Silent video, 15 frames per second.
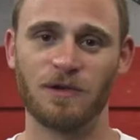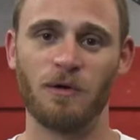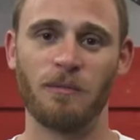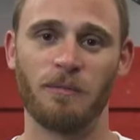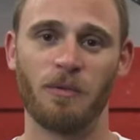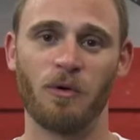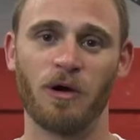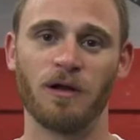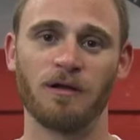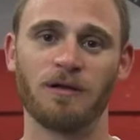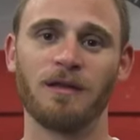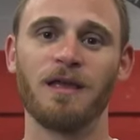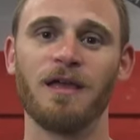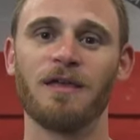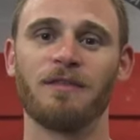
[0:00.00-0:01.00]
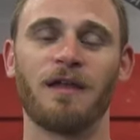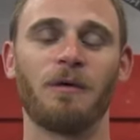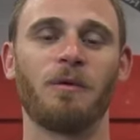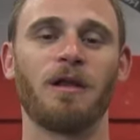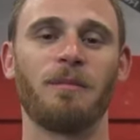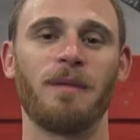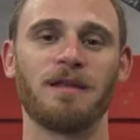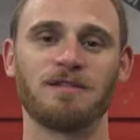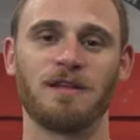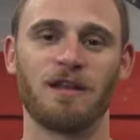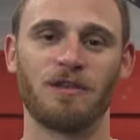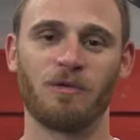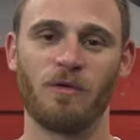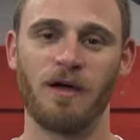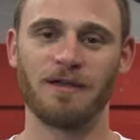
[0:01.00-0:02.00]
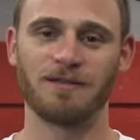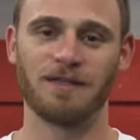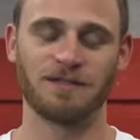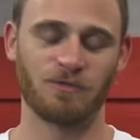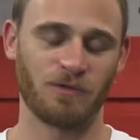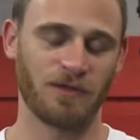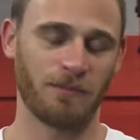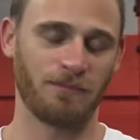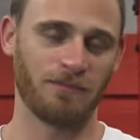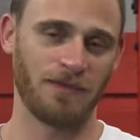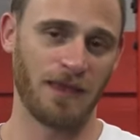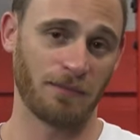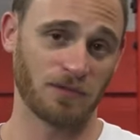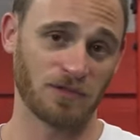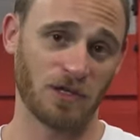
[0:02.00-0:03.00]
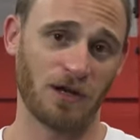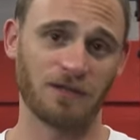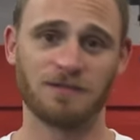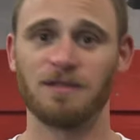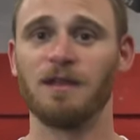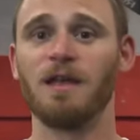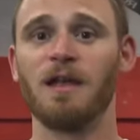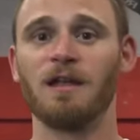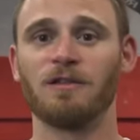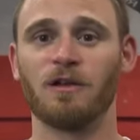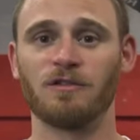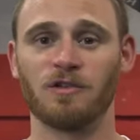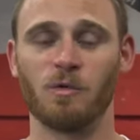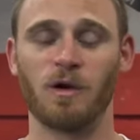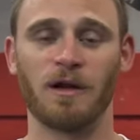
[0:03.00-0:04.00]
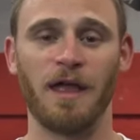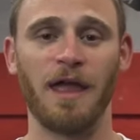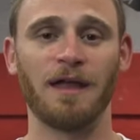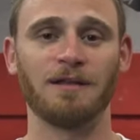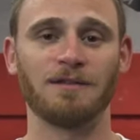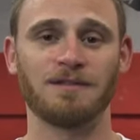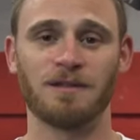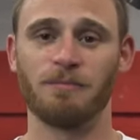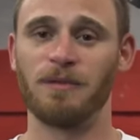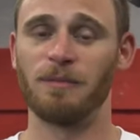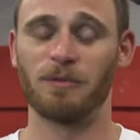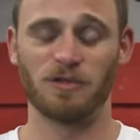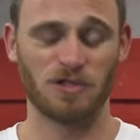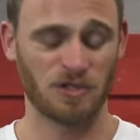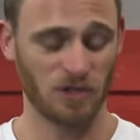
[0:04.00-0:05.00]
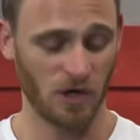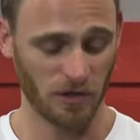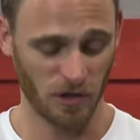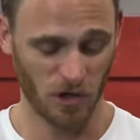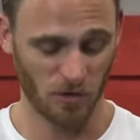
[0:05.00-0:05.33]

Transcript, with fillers: so important that I wanted to mention it twice. It's where the dip starts. It's also where it ends. Some people start